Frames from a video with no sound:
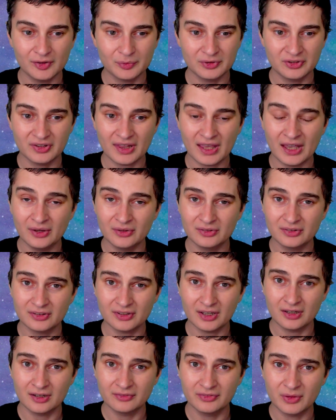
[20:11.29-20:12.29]
which is the house
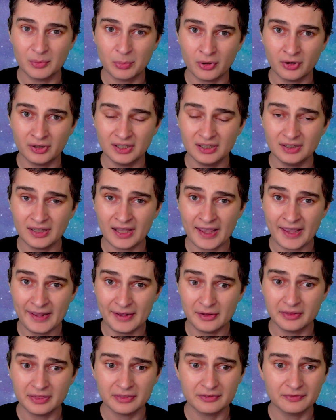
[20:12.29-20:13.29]
of the body,
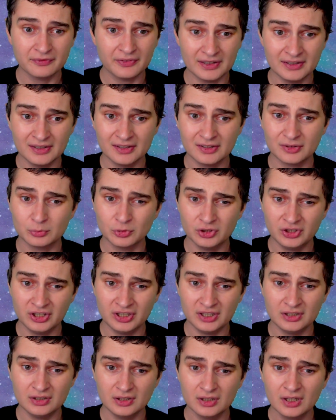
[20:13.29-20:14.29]
health, fitness,
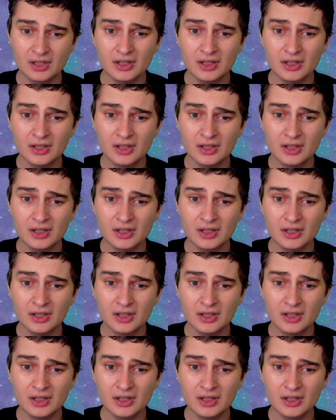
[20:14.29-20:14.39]
routine,